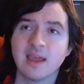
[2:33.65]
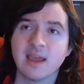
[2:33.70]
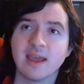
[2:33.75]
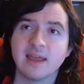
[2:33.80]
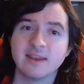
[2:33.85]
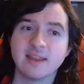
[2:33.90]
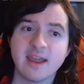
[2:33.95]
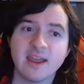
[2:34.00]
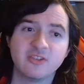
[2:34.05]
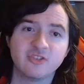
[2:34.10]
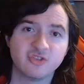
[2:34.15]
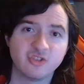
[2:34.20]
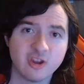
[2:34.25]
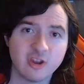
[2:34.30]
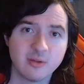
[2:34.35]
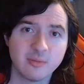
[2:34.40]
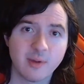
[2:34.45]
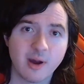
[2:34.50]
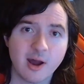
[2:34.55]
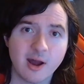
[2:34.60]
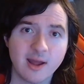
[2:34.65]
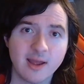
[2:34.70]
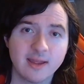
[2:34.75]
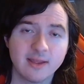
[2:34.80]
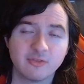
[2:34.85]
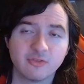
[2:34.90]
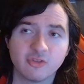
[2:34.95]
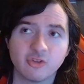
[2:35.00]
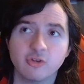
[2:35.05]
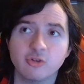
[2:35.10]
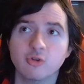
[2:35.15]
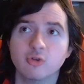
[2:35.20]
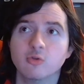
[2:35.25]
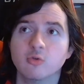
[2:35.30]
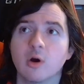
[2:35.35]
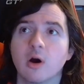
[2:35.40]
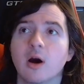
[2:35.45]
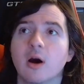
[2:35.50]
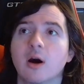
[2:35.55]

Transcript: an HDMI to